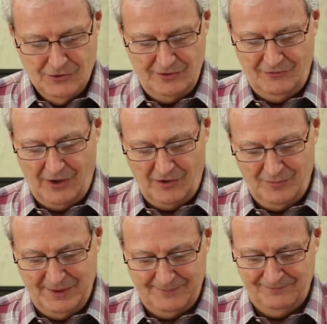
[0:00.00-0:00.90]
your
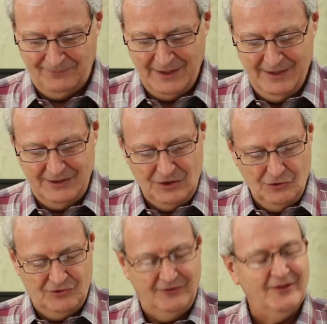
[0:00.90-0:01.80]
involvement
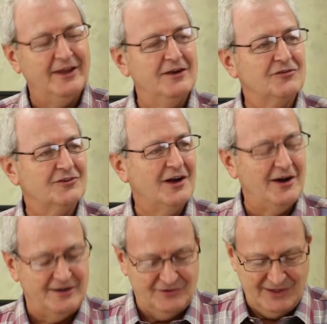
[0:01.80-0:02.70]
using the gifts
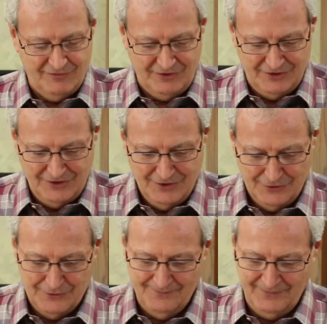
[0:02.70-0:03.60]
God has given to
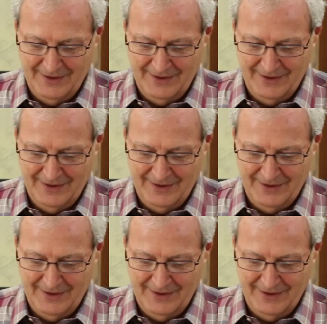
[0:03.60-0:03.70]
you.